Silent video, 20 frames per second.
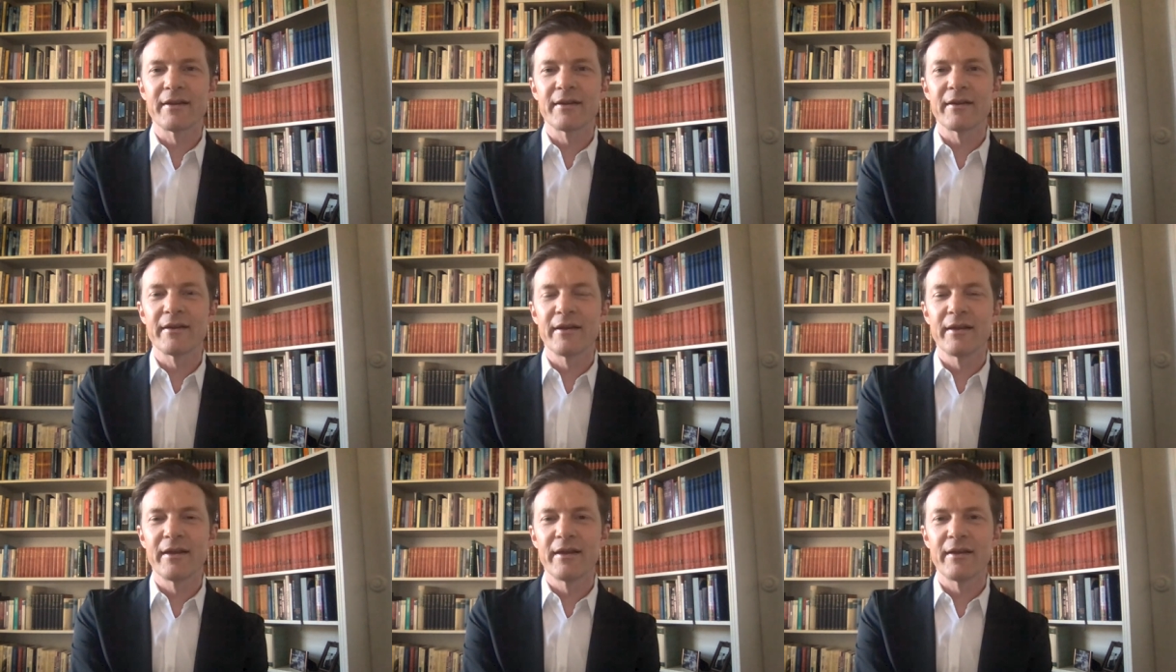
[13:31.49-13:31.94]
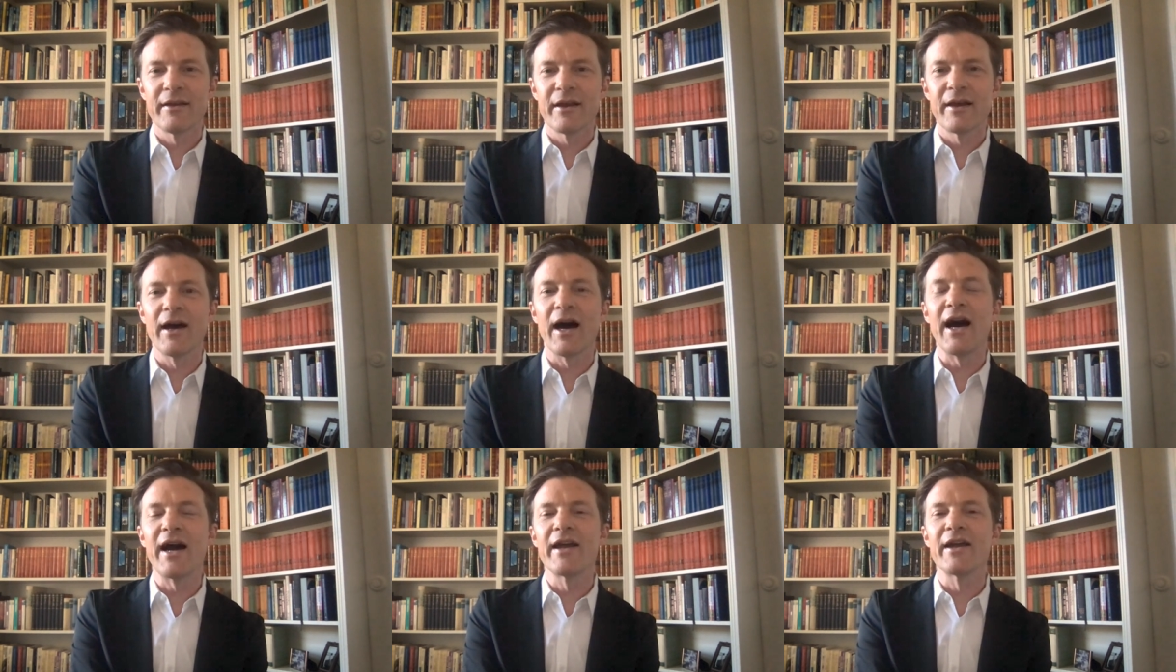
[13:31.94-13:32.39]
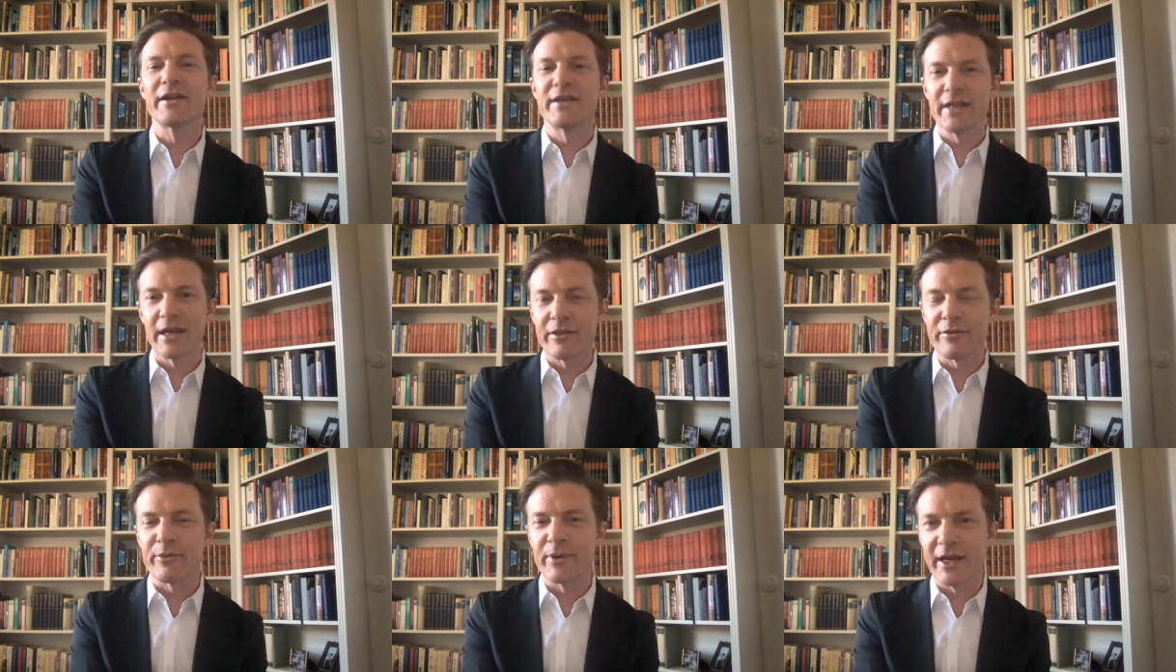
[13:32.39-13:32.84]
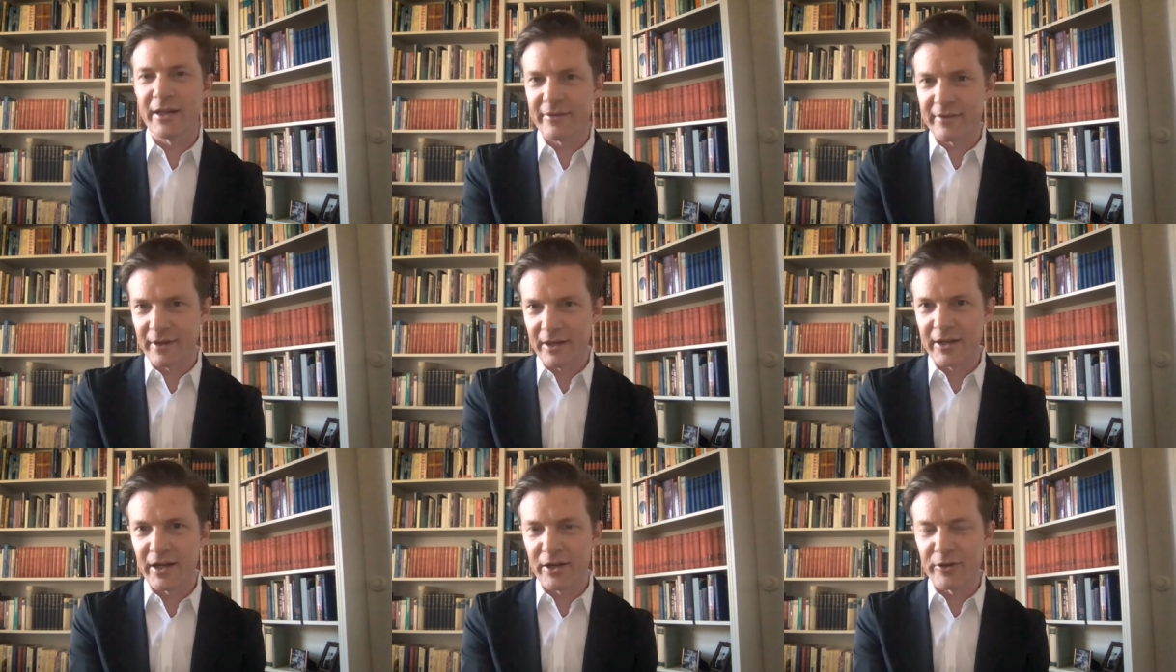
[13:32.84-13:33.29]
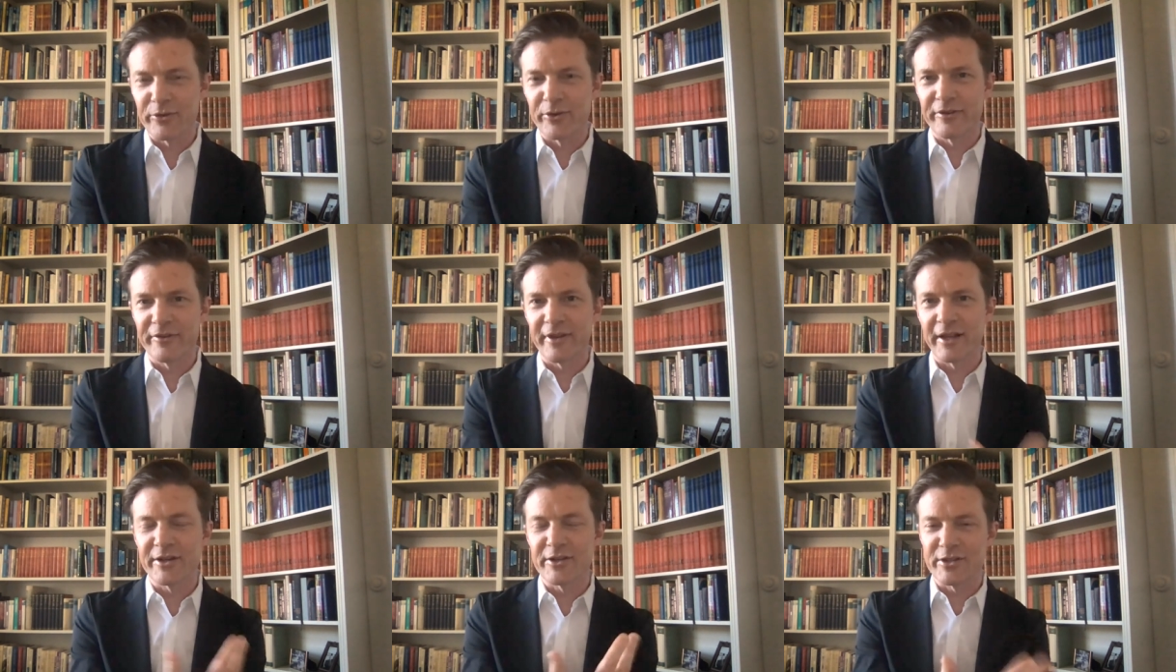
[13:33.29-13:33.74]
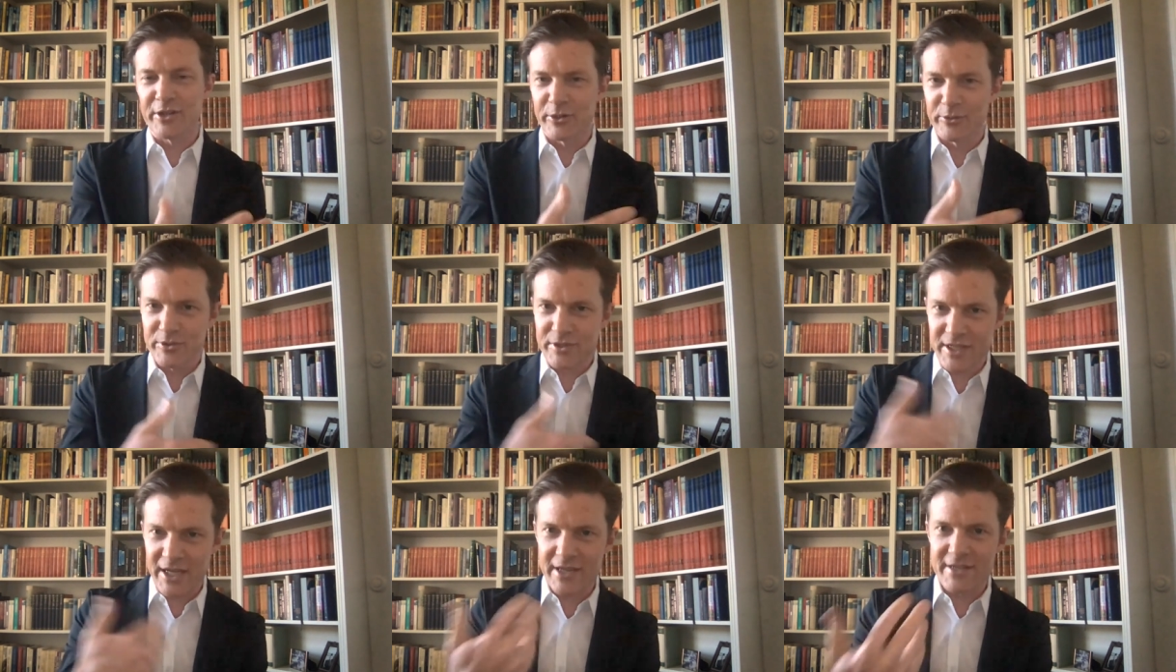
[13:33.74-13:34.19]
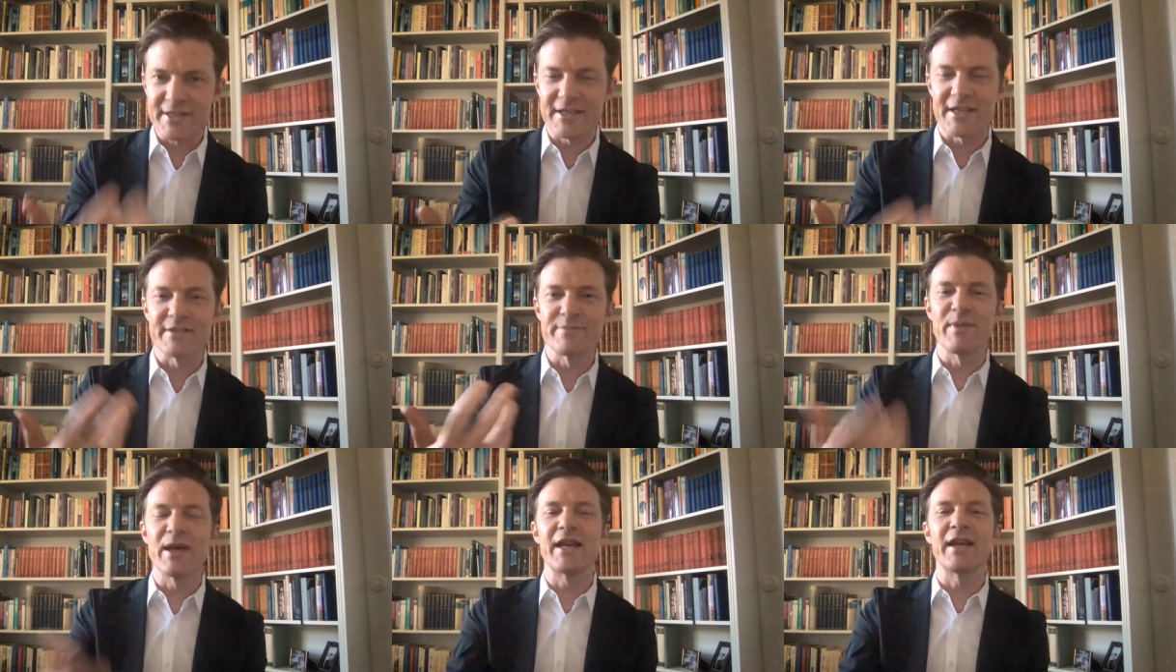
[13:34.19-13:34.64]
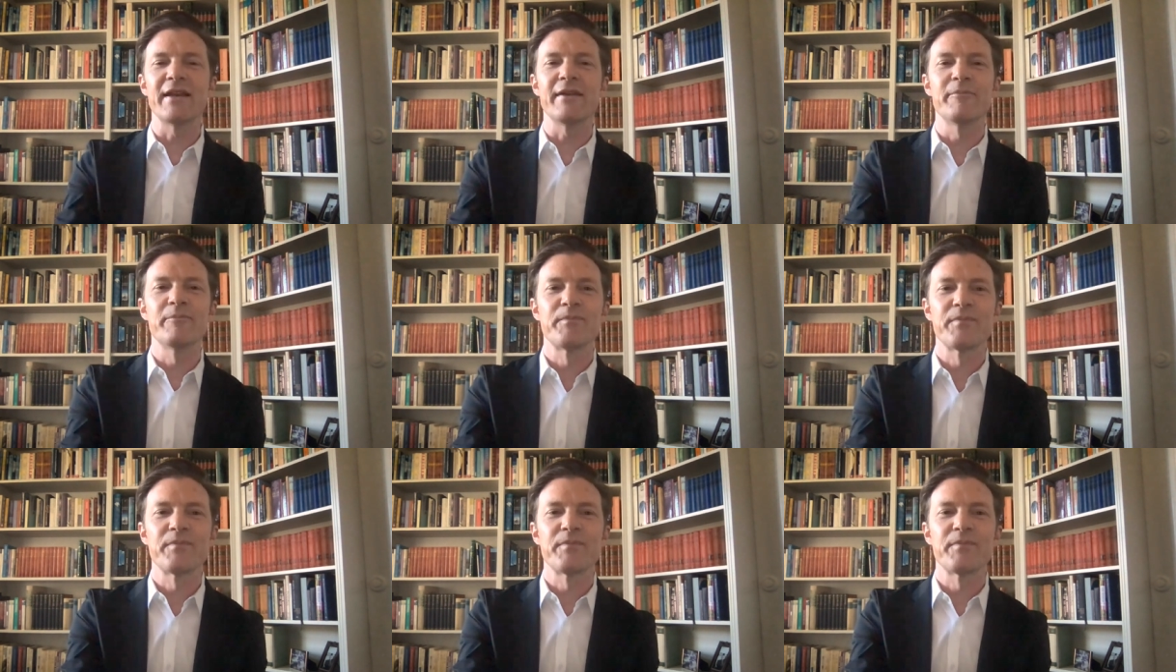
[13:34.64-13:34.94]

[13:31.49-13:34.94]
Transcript: uh, higher death rates in countries that don't test as many.